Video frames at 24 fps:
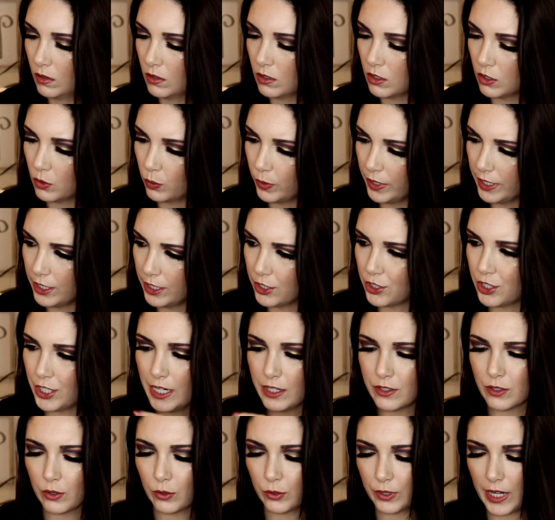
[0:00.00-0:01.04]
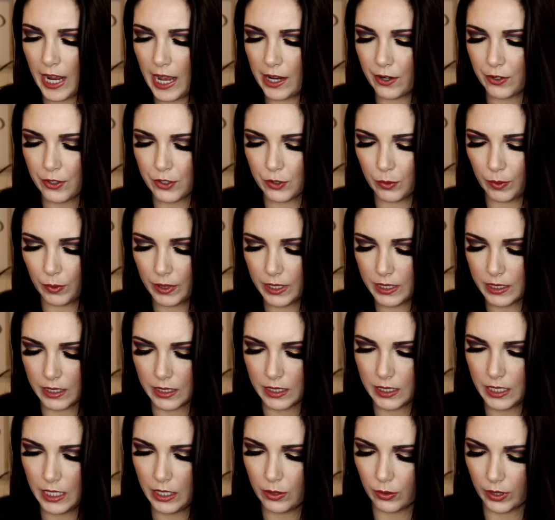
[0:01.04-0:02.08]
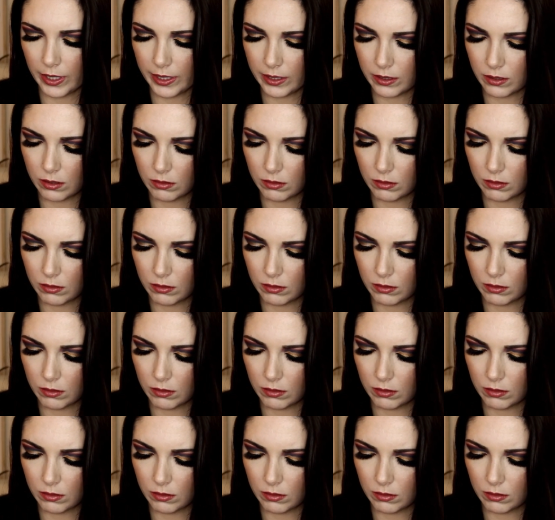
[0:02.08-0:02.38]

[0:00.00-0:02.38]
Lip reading: Sweet cheese and crackers, what is the secret?